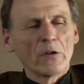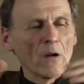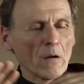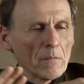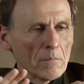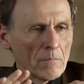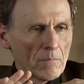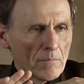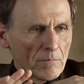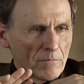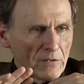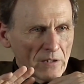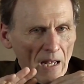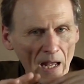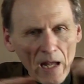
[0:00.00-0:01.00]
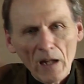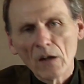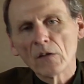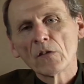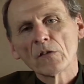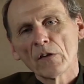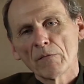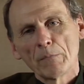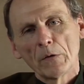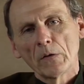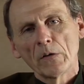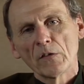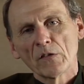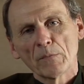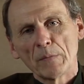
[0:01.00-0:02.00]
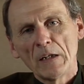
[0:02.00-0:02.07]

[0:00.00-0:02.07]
to tens of millions of